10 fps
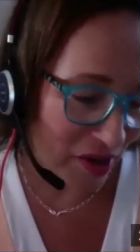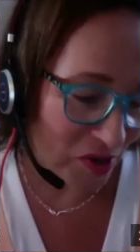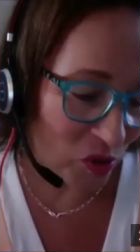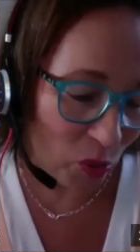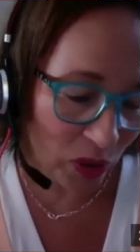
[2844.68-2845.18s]

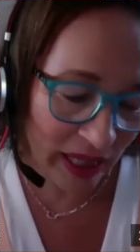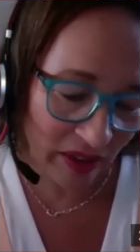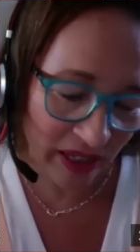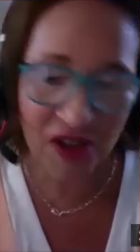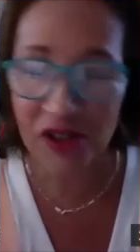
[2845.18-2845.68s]
So, what I
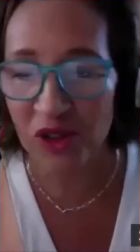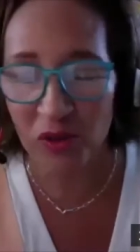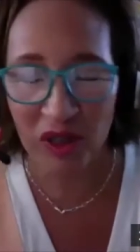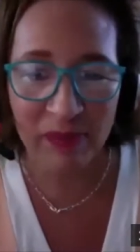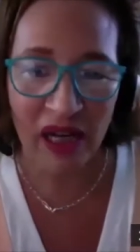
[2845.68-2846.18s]
like to do
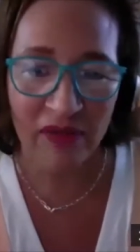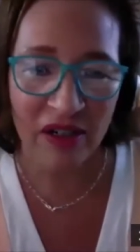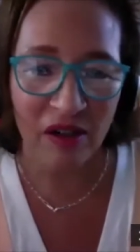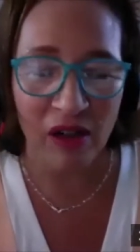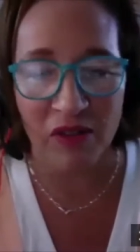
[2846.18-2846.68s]
when I'm
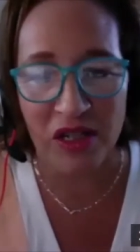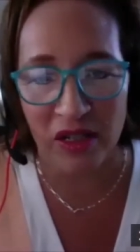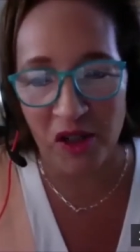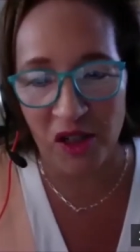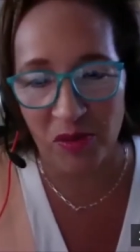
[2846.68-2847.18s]
having
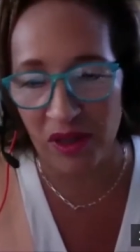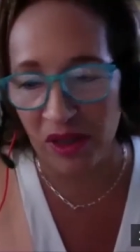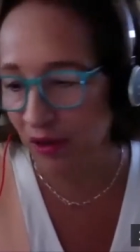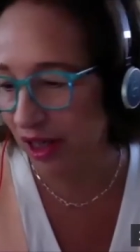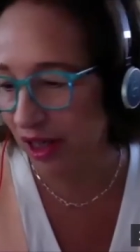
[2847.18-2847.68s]
conversations with
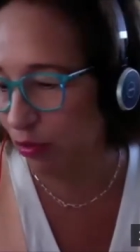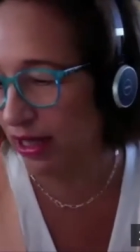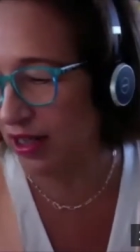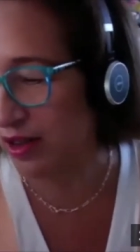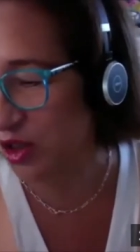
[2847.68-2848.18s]
healthcare
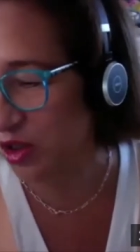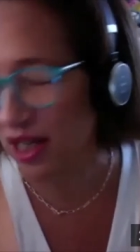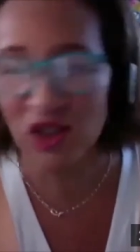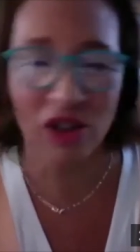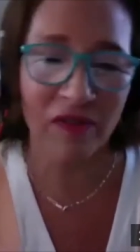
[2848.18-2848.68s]
practitioners,
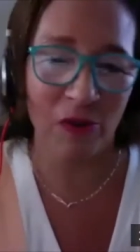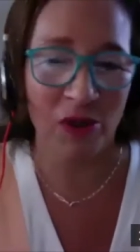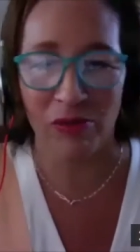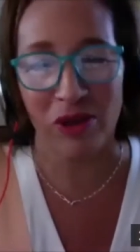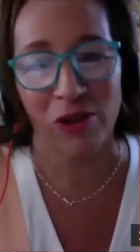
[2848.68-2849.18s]
I start
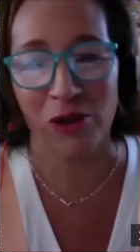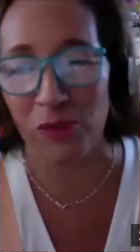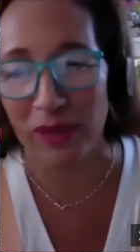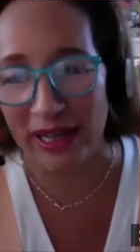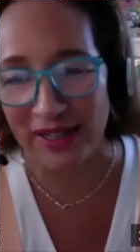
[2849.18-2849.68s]
first with their
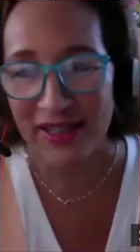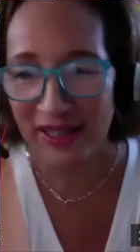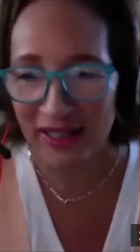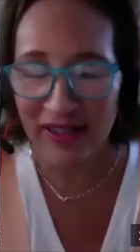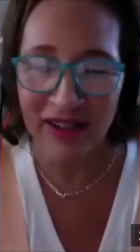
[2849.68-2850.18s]

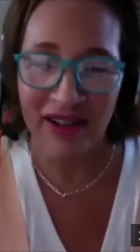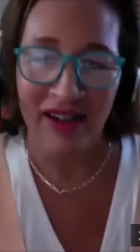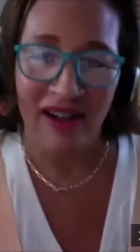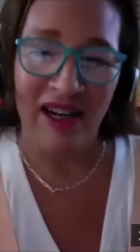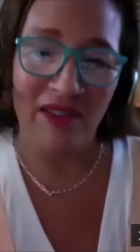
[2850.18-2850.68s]
humanity.
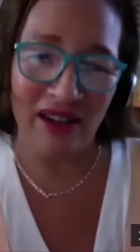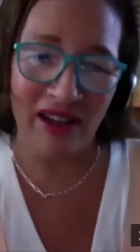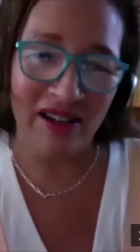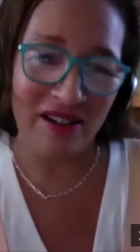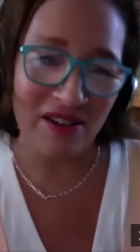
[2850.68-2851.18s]
And
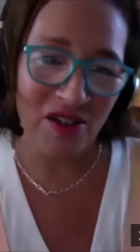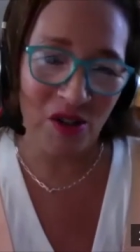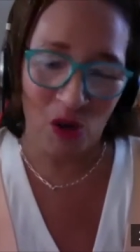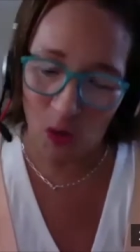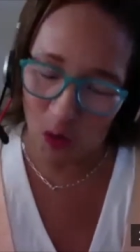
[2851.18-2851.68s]
that is, you
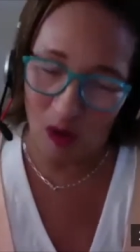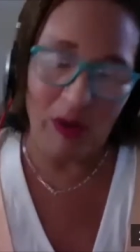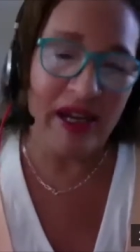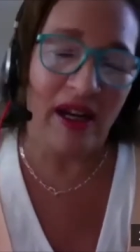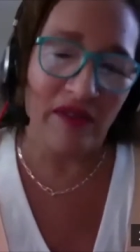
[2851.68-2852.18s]
know, what
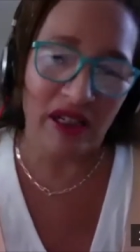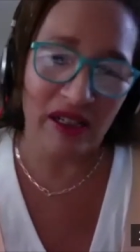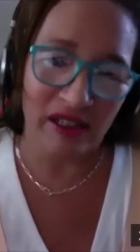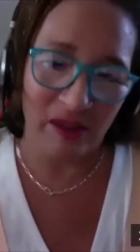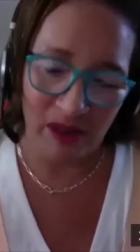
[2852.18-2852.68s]
we have in
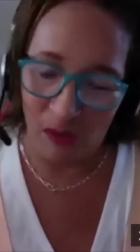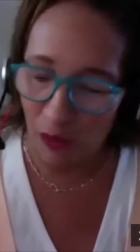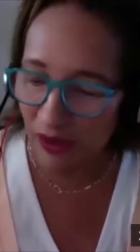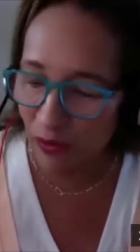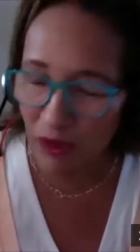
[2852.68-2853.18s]
common.
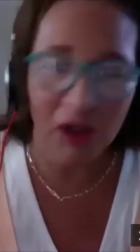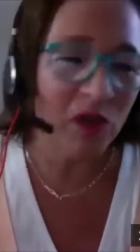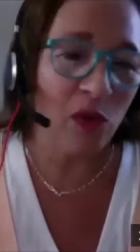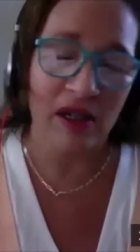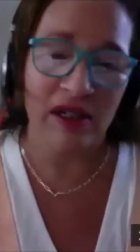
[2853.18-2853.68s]
We really
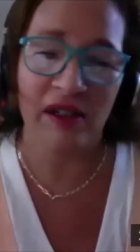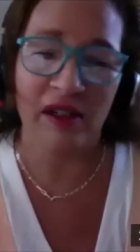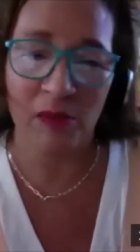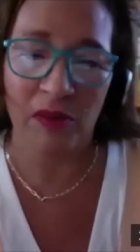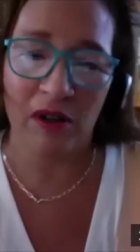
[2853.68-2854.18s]
want to
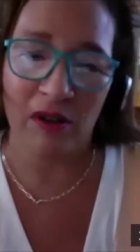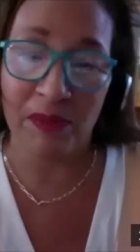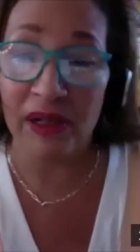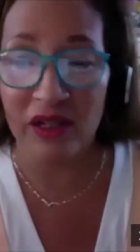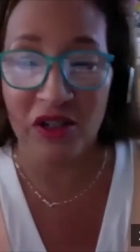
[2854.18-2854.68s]
help our
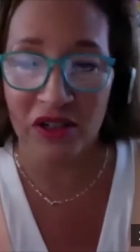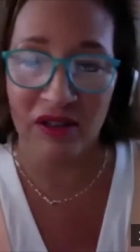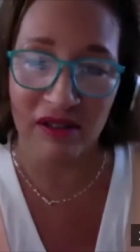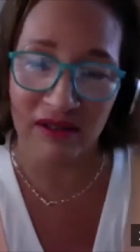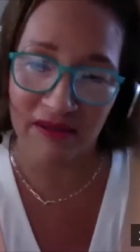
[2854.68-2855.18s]

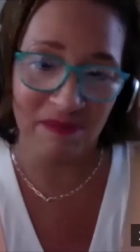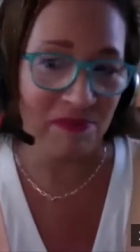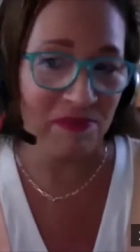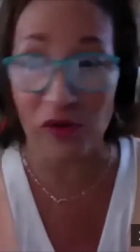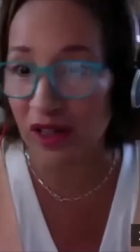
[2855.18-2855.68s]
patients
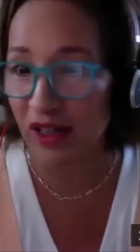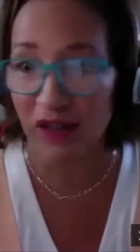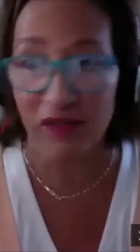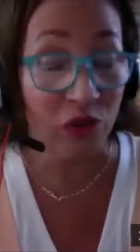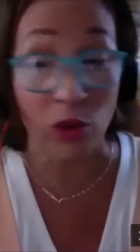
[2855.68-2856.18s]

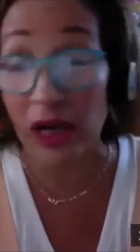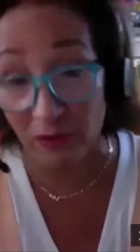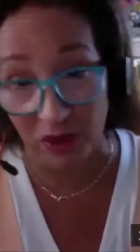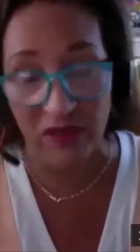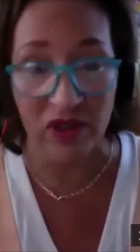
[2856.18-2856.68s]
survive, thrive,
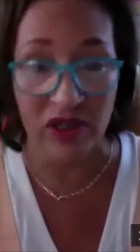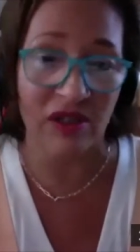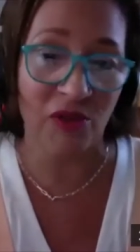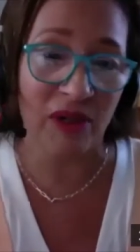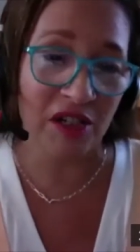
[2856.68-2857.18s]
whatever the
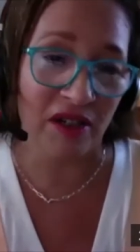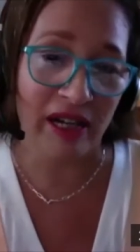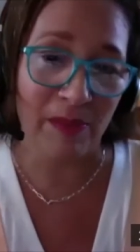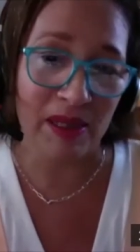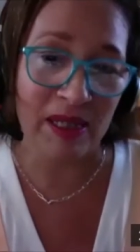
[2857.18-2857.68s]
situation
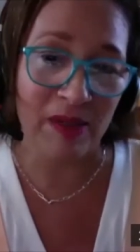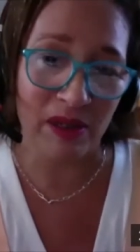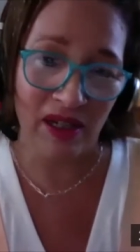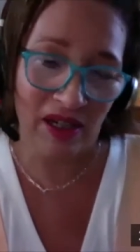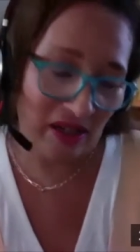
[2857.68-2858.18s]
happens to
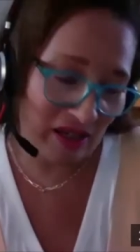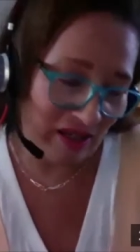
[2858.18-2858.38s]
be.